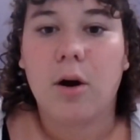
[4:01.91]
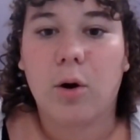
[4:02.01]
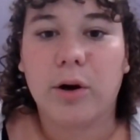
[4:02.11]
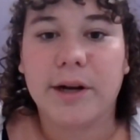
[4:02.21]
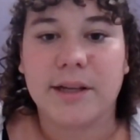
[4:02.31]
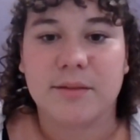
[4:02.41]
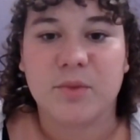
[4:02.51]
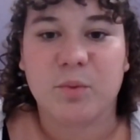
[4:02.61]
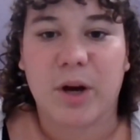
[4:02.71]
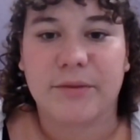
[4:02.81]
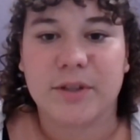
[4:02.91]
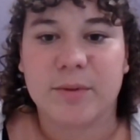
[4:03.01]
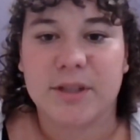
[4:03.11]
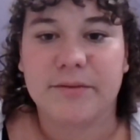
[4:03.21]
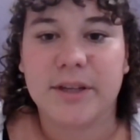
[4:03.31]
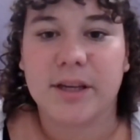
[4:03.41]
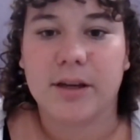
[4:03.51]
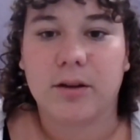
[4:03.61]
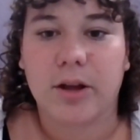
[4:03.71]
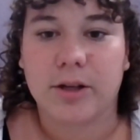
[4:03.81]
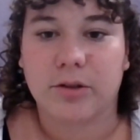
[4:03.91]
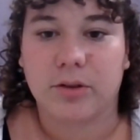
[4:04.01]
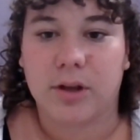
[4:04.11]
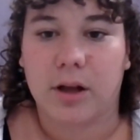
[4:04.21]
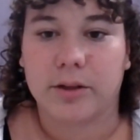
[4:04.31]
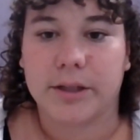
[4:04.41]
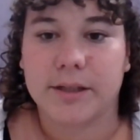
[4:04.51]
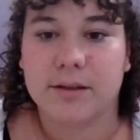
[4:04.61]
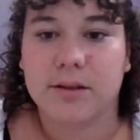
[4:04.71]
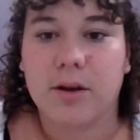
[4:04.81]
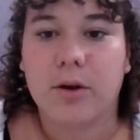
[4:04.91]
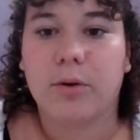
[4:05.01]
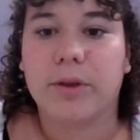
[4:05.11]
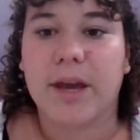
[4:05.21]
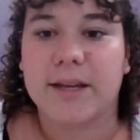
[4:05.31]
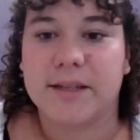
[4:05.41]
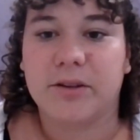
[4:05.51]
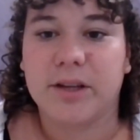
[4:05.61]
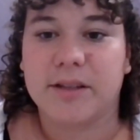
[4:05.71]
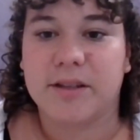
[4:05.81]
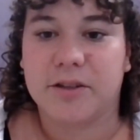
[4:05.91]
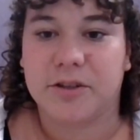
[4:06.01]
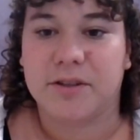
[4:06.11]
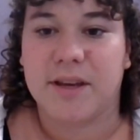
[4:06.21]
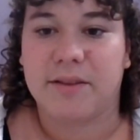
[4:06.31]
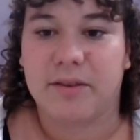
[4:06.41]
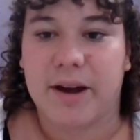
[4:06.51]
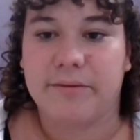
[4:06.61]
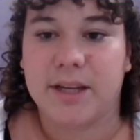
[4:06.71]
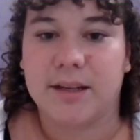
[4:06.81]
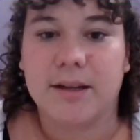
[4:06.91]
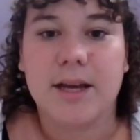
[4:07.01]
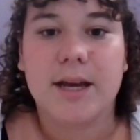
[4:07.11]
Organisms will have a specific ecological tolerance, or the ideal conditions they thrive in.